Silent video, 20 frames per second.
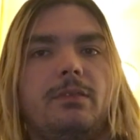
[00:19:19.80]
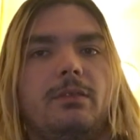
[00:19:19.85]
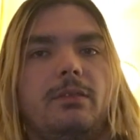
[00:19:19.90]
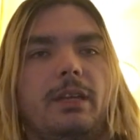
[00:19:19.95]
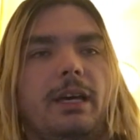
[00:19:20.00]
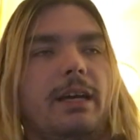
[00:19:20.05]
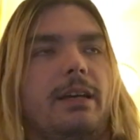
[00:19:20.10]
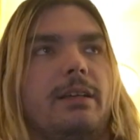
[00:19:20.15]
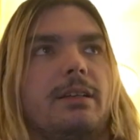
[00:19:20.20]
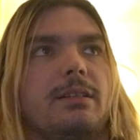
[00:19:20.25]

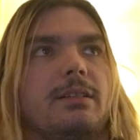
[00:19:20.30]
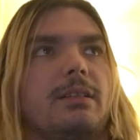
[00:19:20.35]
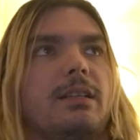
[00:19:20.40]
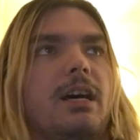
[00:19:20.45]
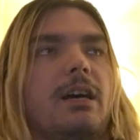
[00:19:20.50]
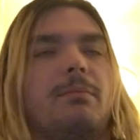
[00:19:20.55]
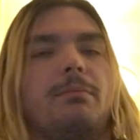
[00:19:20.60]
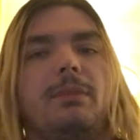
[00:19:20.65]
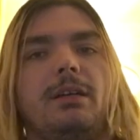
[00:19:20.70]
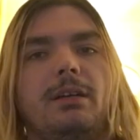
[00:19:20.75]
That is
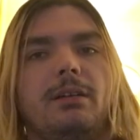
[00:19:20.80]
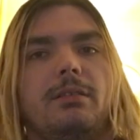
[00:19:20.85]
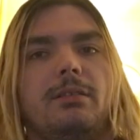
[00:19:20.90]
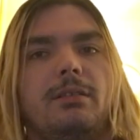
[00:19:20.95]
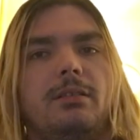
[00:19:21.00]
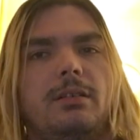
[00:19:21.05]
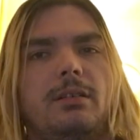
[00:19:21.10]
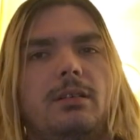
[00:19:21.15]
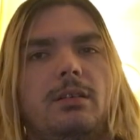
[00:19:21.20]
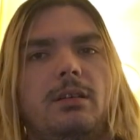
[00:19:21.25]
not me.
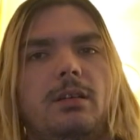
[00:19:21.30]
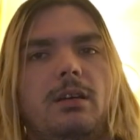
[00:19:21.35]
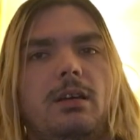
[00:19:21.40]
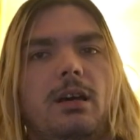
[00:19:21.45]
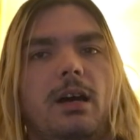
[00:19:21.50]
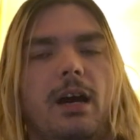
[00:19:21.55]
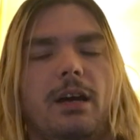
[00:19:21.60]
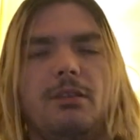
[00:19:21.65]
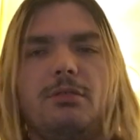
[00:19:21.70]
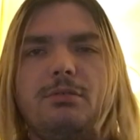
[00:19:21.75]

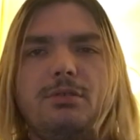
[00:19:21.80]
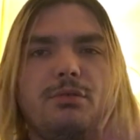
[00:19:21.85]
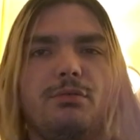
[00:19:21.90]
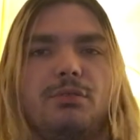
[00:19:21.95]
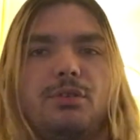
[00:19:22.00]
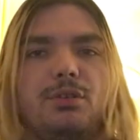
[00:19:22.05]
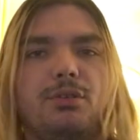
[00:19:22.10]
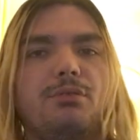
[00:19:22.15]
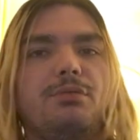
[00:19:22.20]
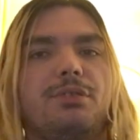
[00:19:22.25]
I don't do
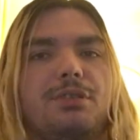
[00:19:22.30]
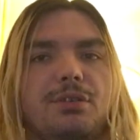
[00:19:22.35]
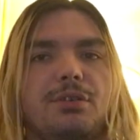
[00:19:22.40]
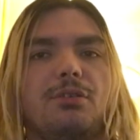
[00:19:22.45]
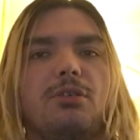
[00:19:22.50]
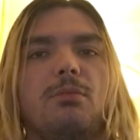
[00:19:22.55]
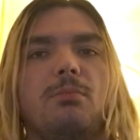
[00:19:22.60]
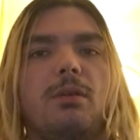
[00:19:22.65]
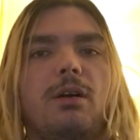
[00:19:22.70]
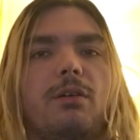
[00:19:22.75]

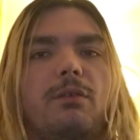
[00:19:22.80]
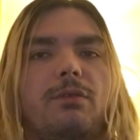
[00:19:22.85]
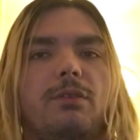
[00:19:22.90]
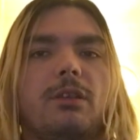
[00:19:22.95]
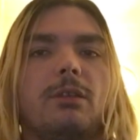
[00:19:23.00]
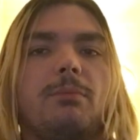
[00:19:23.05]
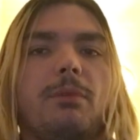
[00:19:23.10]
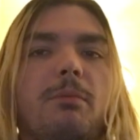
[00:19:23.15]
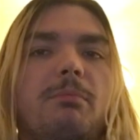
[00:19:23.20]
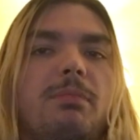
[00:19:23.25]
YouTube for
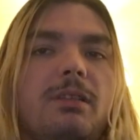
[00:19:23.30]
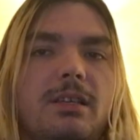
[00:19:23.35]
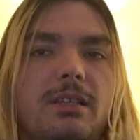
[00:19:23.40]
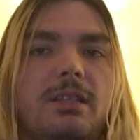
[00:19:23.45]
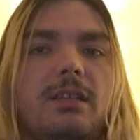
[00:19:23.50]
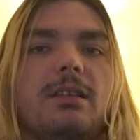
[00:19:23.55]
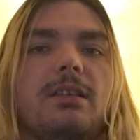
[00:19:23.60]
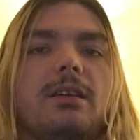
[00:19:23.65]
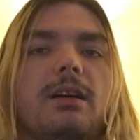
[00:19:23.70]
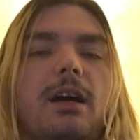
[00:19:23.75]
the
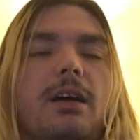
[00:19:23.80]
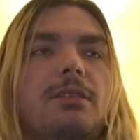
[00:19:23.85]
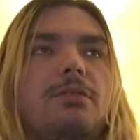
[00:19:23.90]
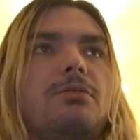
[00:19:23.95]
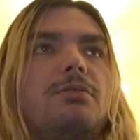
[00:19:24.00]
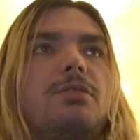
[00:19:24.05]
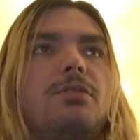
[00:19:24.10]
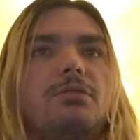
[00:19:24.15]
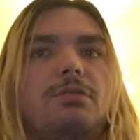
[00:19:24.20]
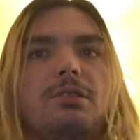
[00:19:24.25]
publicity. I do
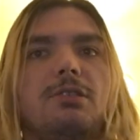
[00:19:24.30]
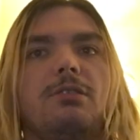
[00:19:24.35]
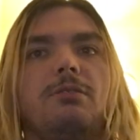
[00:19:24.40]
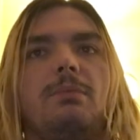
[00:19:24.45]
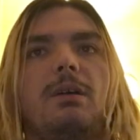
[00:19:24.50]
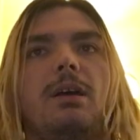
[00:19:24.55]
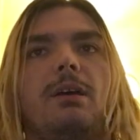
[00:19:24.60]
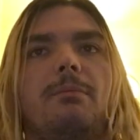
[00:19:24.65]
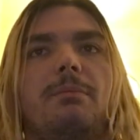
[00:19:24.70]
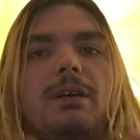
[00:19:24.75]

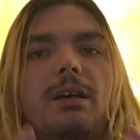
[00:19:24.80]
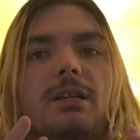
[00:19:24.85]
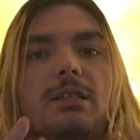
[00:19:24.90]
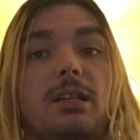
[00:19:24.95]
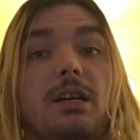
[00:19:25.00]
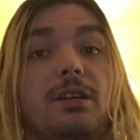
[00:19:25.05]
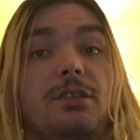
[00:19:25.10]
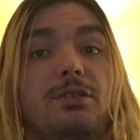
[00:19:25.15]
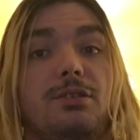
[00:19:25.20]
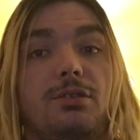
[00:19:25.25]
YouTube because
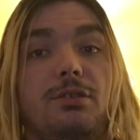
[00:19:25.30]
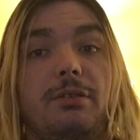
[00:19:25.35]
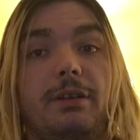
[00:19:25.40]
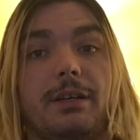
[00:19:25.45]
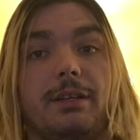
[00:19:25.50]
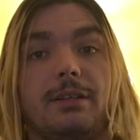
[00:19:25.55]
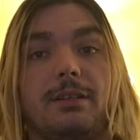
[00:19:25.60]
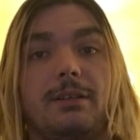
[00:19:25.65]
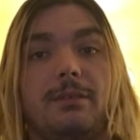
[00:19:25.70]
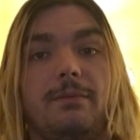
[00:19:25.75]
I enjoy
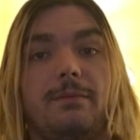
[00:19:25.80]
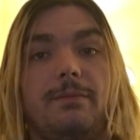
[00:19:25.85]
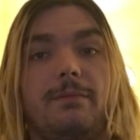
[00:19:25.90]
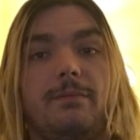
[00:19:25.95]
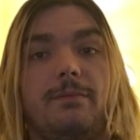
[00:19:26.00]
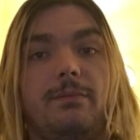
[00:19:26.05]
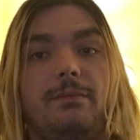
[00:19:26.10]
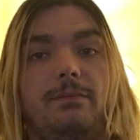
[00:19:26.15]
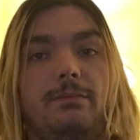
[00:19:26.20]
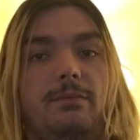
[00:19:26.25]
it.
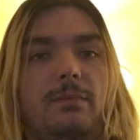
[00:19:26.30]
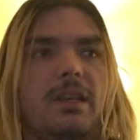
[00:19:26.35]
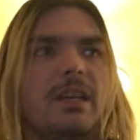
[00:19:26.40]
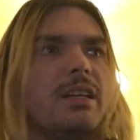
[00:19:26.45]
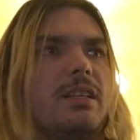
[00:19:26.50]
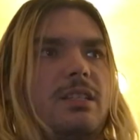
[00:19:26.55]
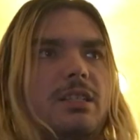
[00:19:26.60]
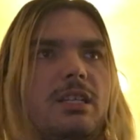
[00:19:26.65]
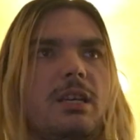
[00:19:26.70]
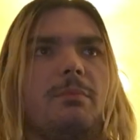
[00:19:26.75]

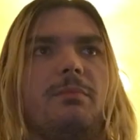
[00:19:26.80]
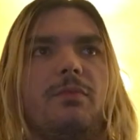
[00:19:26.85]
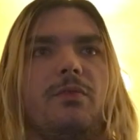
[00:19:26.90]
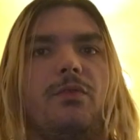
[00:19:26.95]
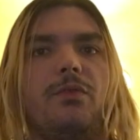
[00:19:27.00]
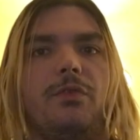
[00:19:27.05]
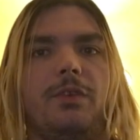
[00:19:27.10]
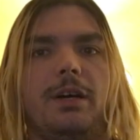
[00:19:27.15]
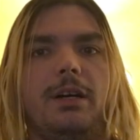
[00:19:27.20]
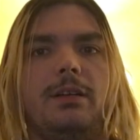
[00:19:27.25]
It's something
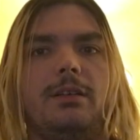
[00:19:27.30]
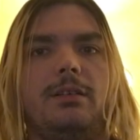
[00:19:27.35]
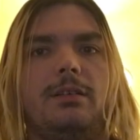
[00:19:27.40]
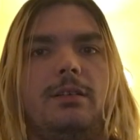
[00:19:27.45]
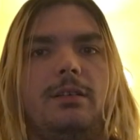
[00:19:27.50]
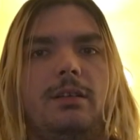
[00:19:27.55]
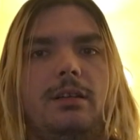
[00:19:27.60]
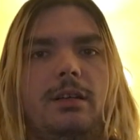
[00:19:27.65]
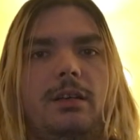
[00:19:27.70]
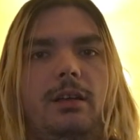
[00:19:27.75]

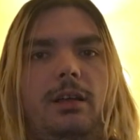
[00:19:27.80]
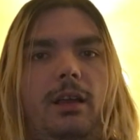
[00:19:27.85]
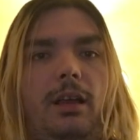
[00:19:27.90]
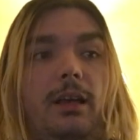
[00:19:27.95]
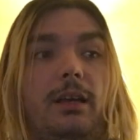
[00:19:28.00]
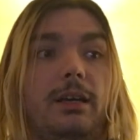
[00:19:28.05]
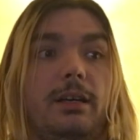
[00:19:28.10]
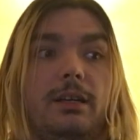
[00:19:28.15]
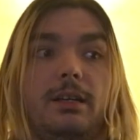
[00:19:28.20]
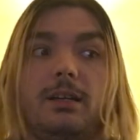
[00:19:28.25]
fun,
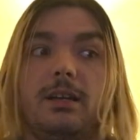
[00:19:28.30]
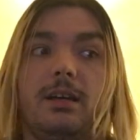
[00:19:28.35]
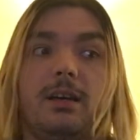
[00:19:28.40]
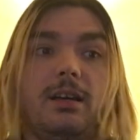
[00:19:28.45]
and